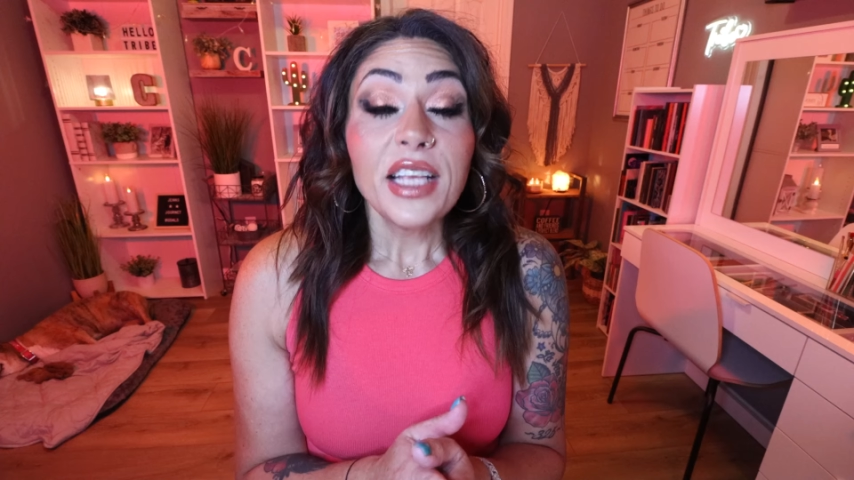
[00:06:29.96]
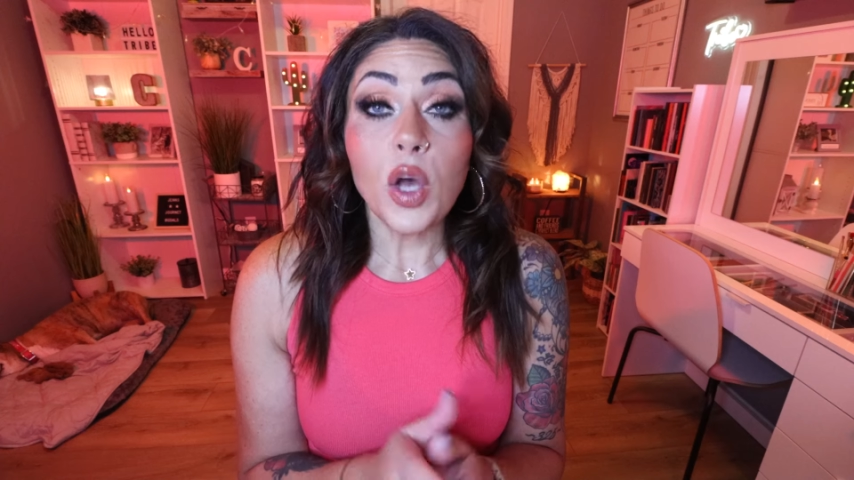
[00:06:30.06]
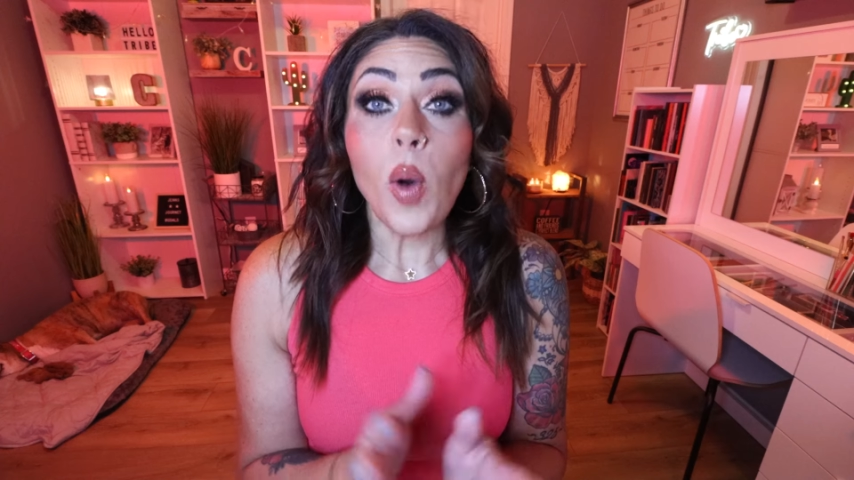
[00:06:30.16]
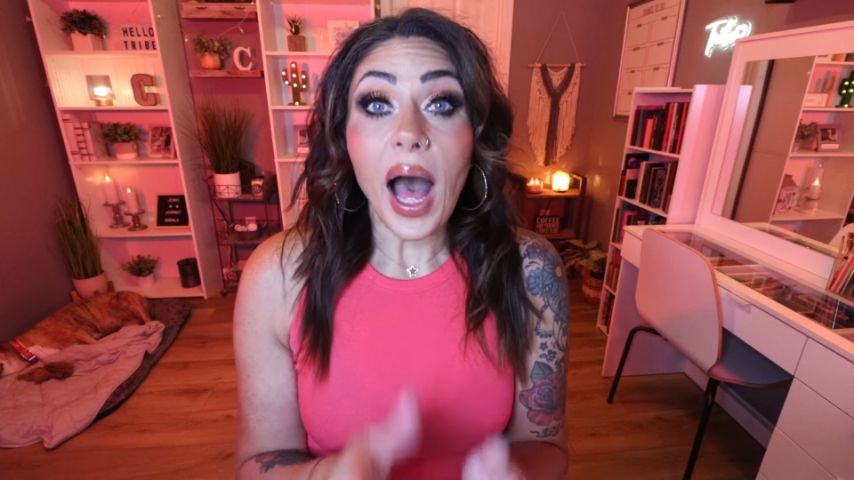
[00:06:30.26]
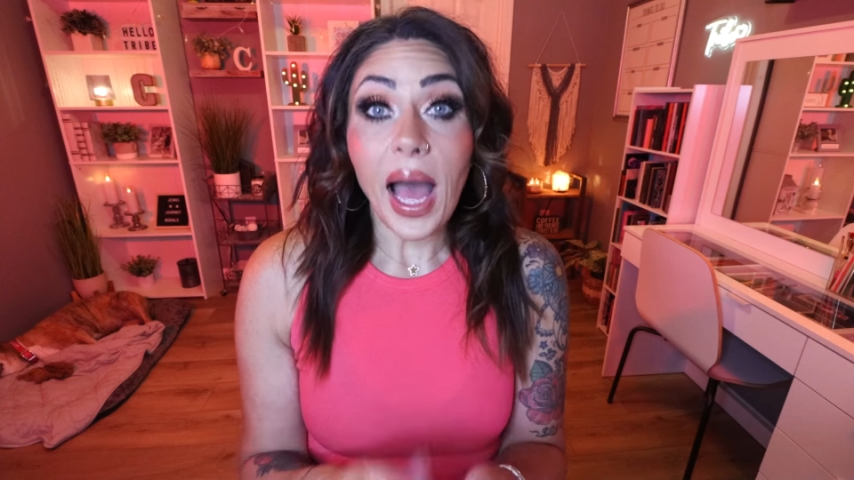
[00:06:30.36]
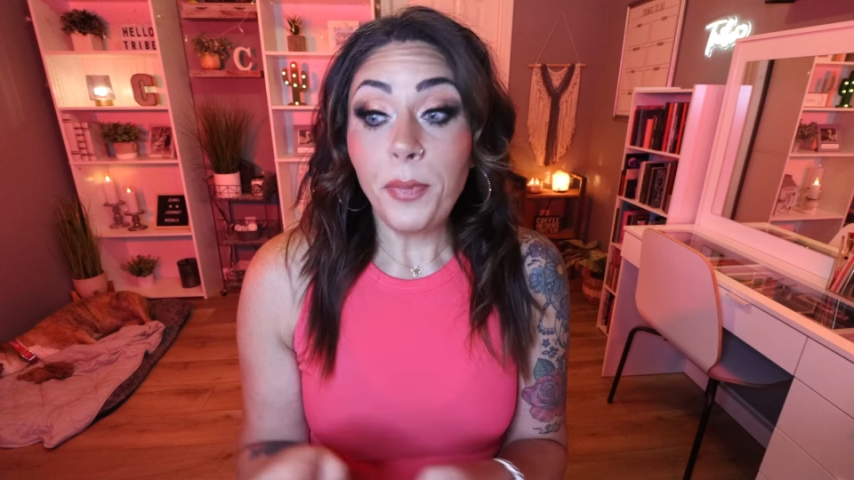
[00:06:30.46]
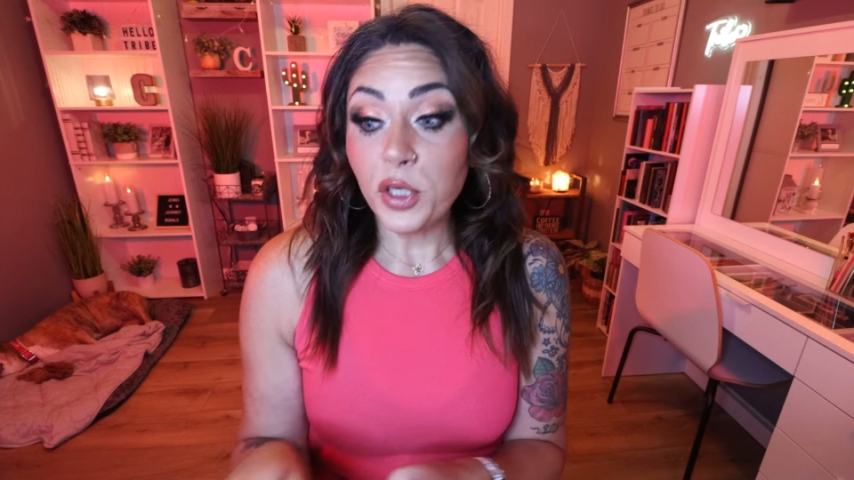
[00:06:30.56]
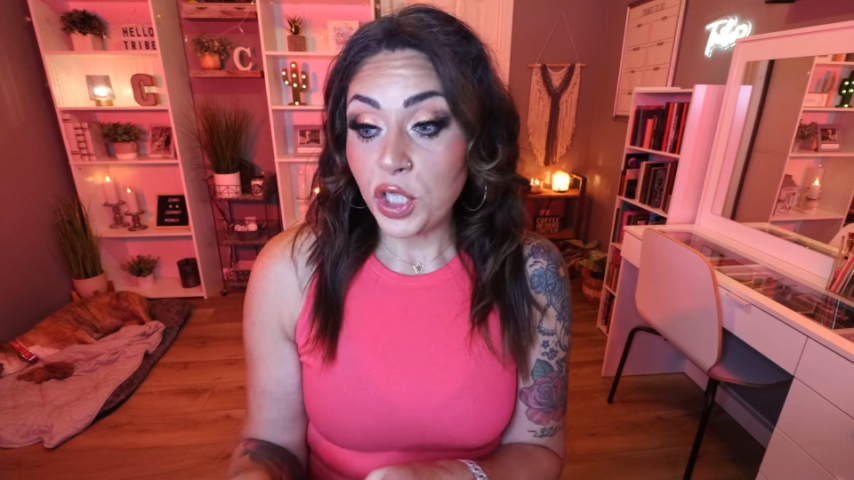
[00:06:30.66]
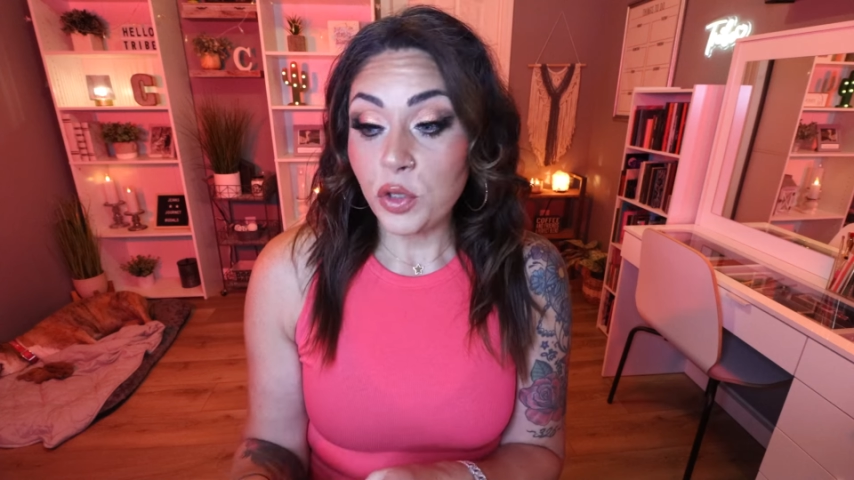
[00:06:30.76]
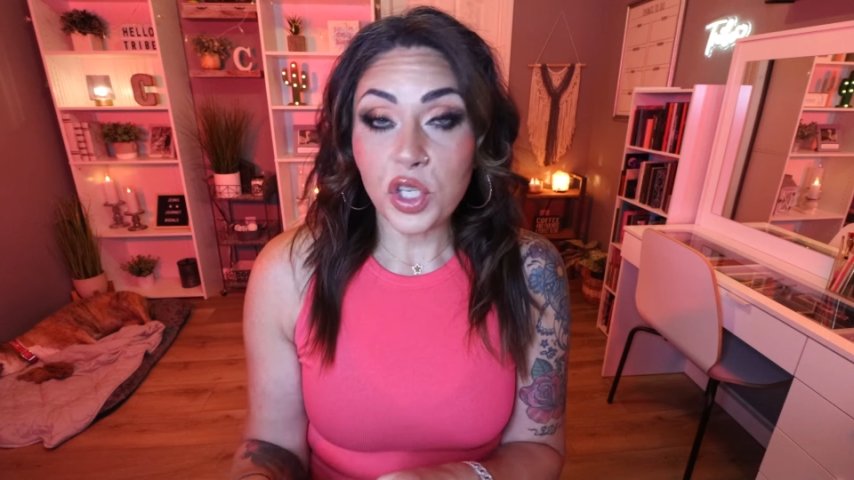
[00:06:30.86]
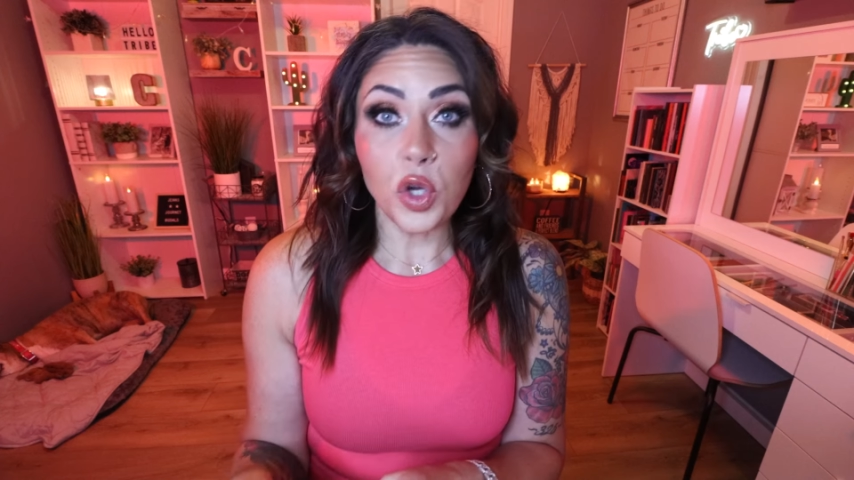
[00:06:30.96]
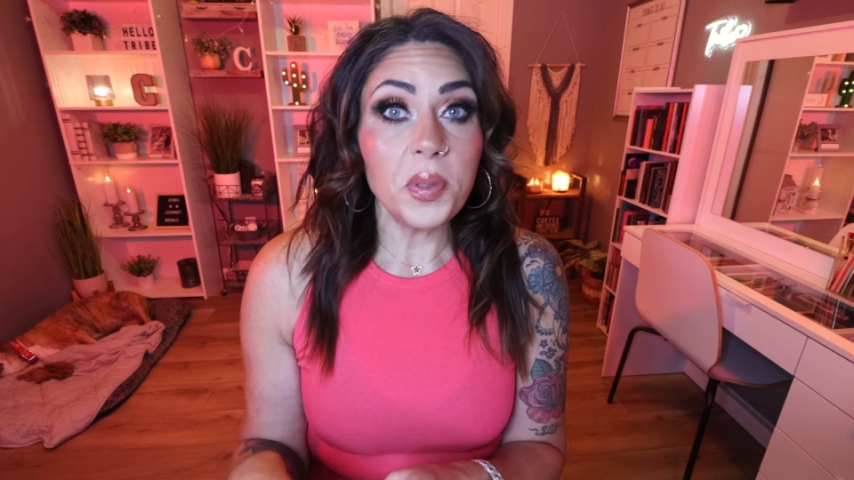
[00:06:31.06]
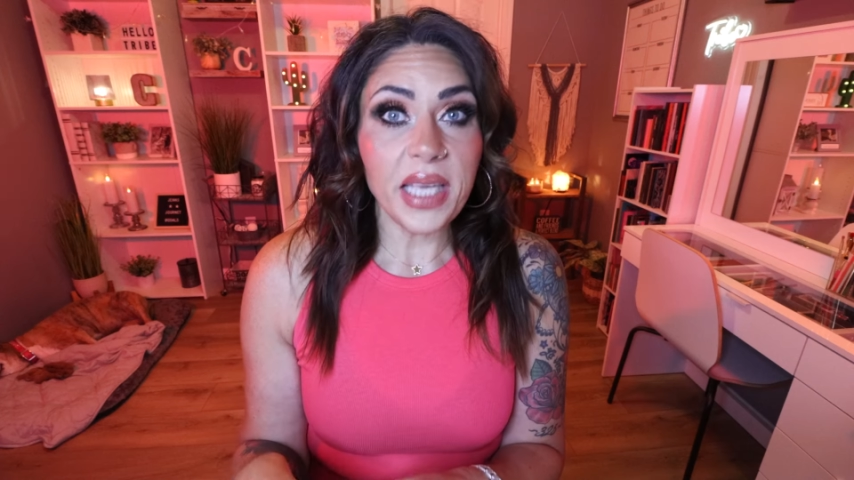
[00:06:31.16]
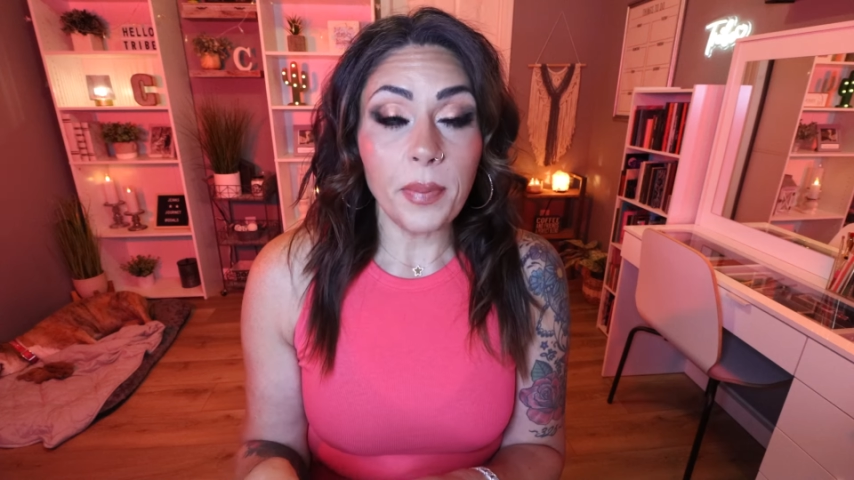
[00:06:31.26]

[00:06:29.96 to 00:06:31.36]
So I put 2 scoops